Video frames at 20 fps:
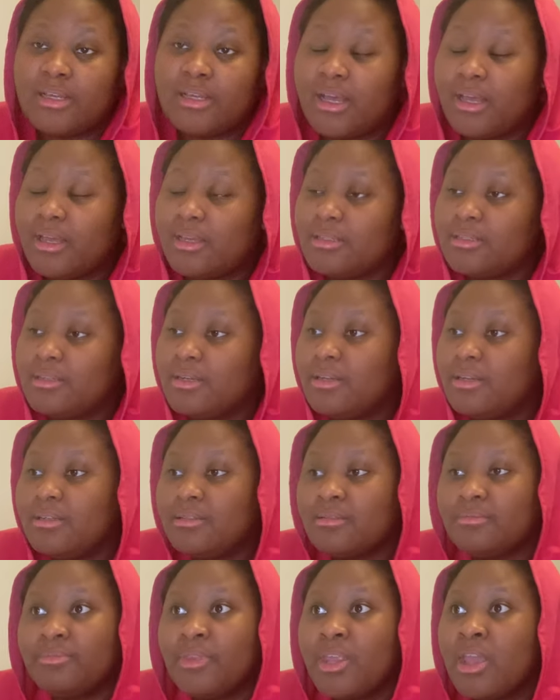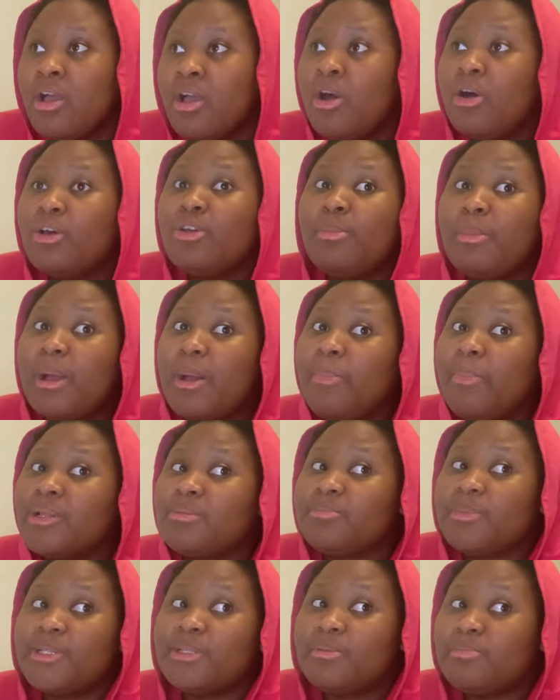guys. Oh, although my
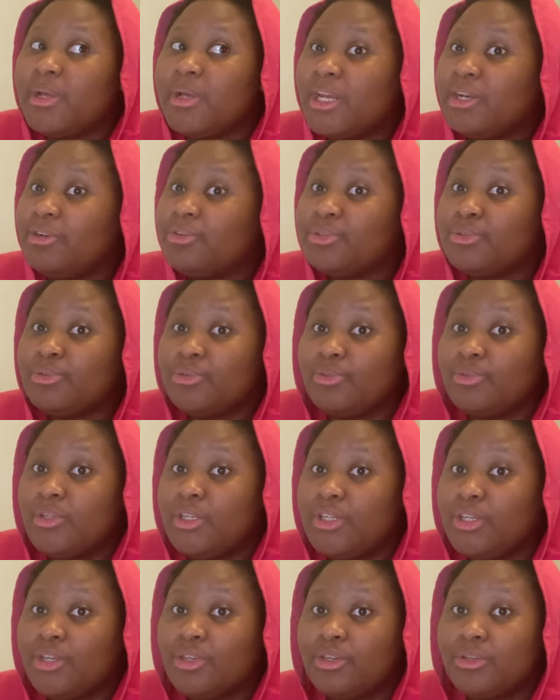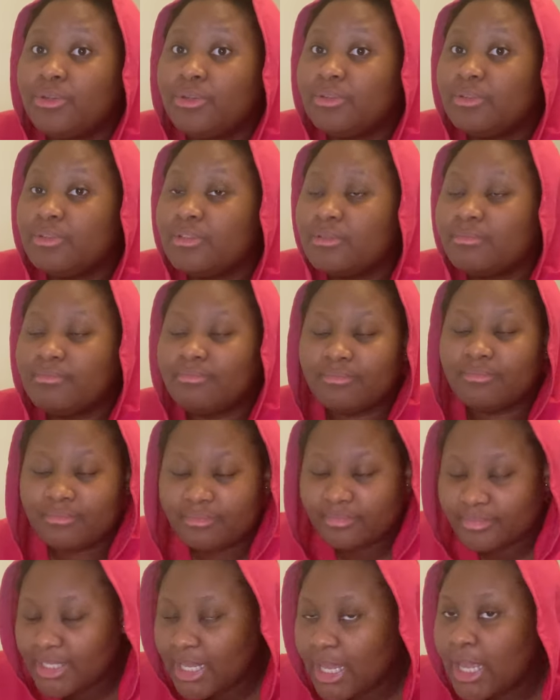apartment in Belarus was really cute,
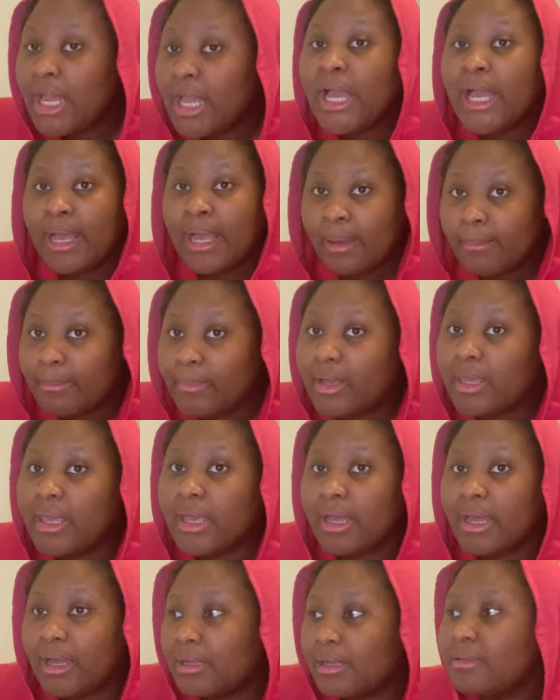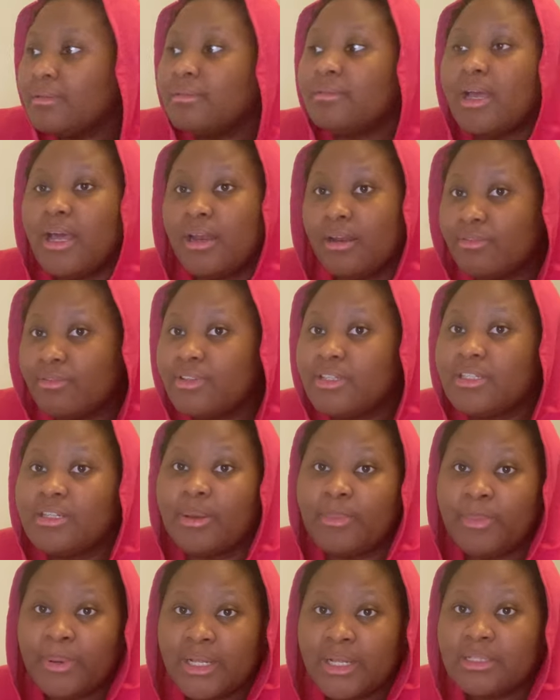but yeah, I love this
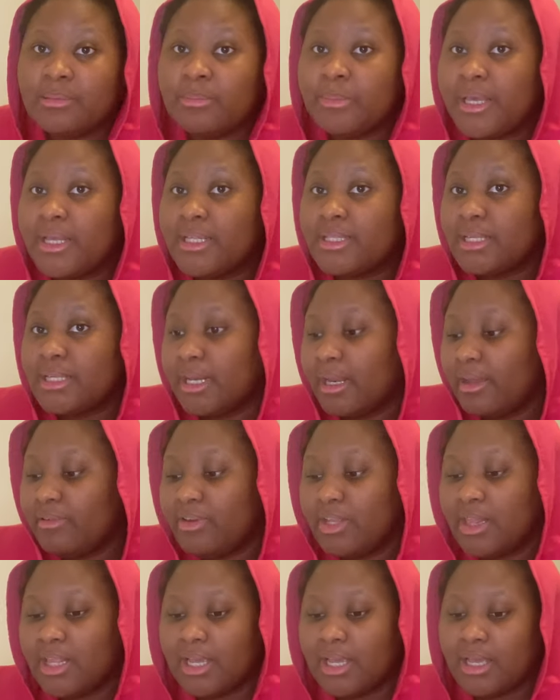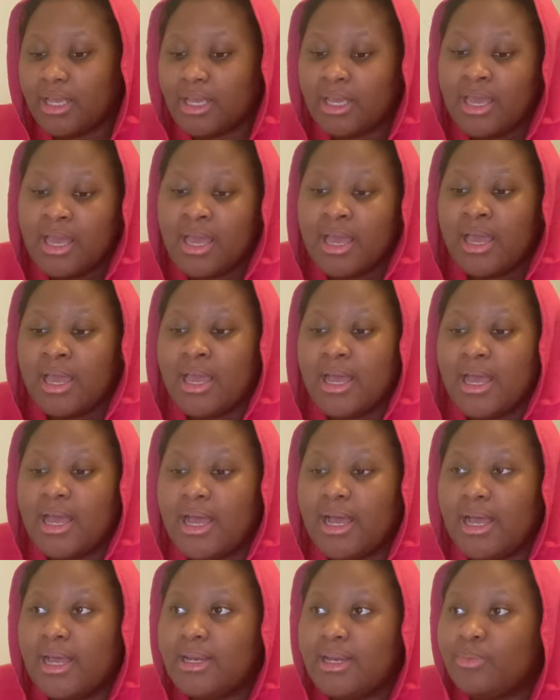apartment and everything.
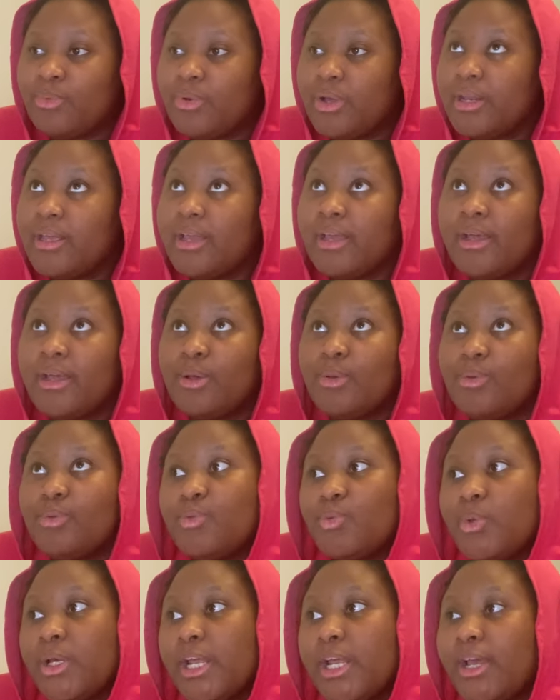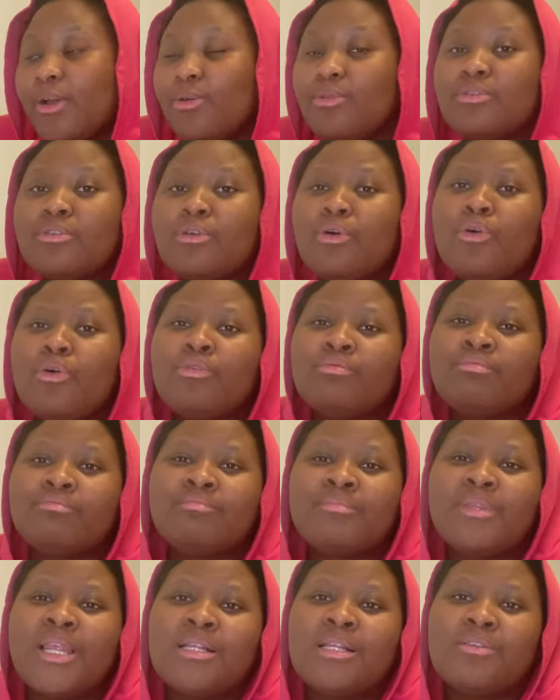And what else? What else? Oh,
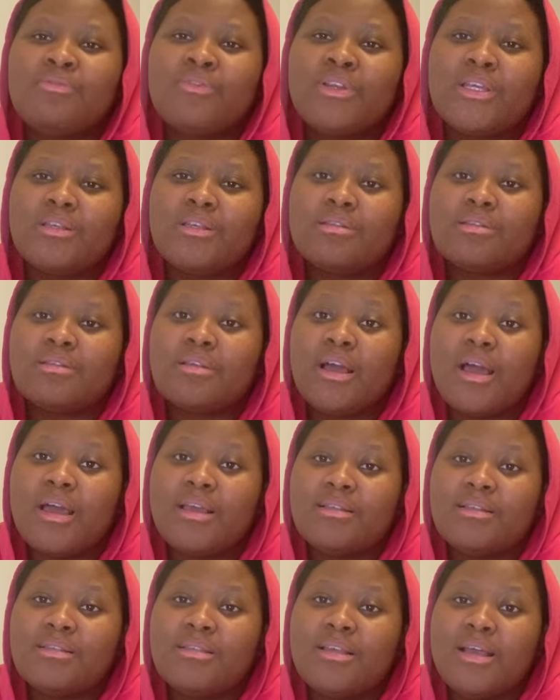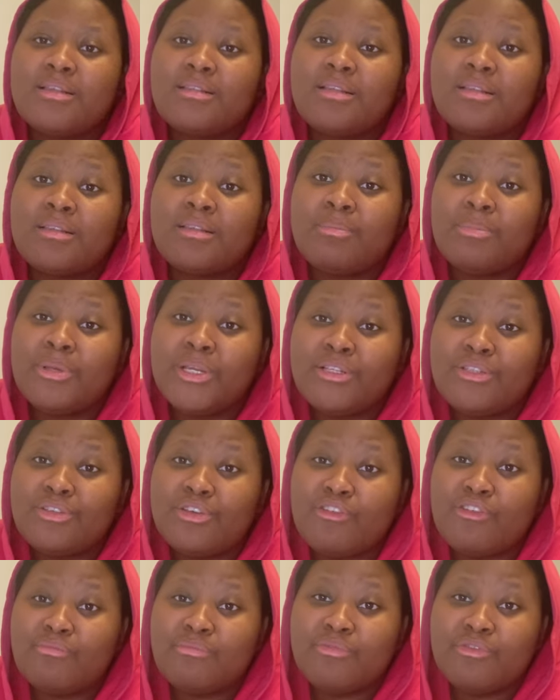Netflix, guys. The accessibility
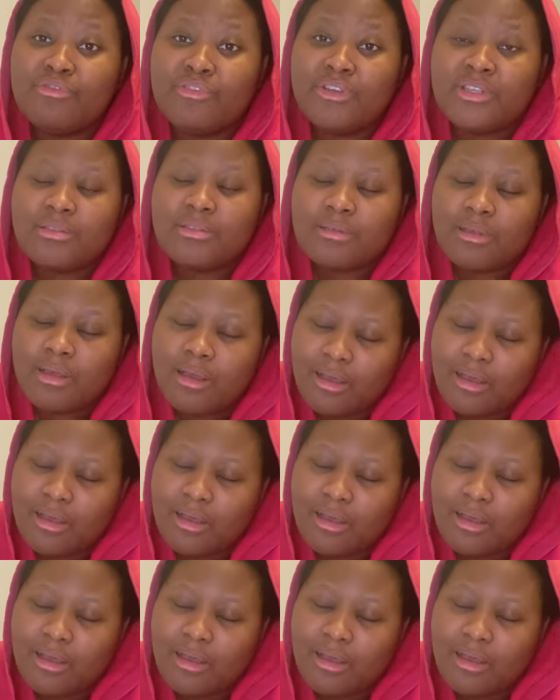of movies.